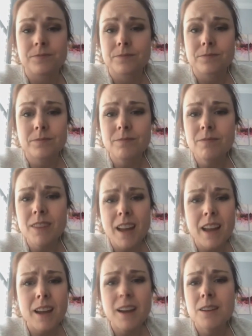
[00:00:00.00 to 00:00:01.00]

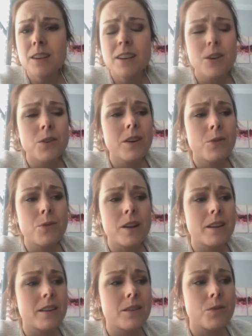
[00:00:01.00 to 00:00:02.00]
You know,
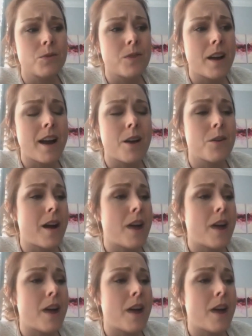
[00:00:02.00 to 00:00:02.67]
how